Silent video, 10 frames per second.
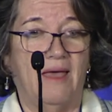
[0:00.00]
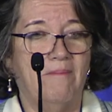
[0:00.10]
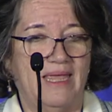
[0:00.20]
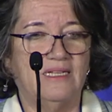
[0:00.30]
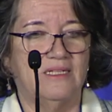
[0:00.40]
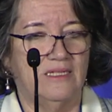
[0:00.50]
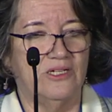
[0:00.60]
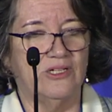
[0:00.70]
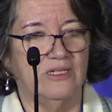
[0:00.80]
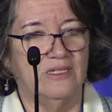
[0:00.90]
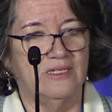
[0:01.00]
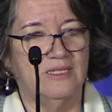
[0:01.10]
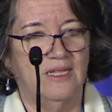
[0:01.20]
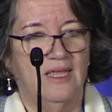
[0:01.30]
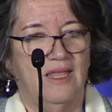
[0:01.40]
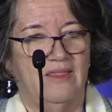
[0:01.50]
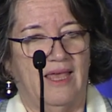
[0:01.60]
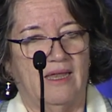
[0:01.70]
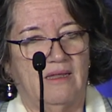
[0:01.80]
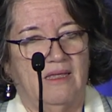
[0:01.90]
make decisions
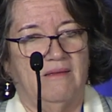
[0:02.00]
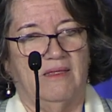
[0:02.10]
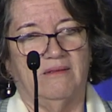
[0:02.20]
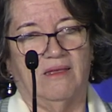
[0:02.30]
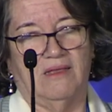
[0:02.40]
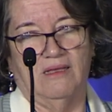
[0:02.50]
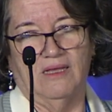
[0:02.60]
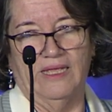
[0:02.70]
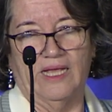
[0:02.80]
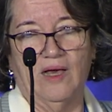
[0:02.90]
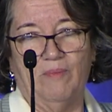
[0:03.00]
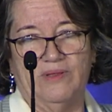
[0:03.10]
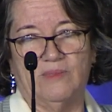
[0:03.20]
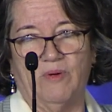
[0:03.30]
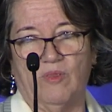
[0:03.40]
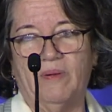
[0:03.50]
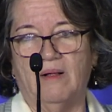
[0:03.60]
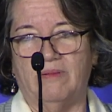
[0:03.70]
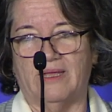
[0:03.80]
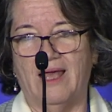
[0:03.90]
that encompass both
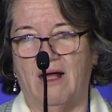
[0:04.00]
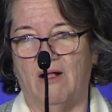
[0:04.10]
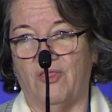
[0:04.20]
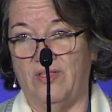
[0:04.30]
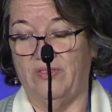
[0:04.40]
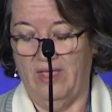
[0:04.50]
public health and the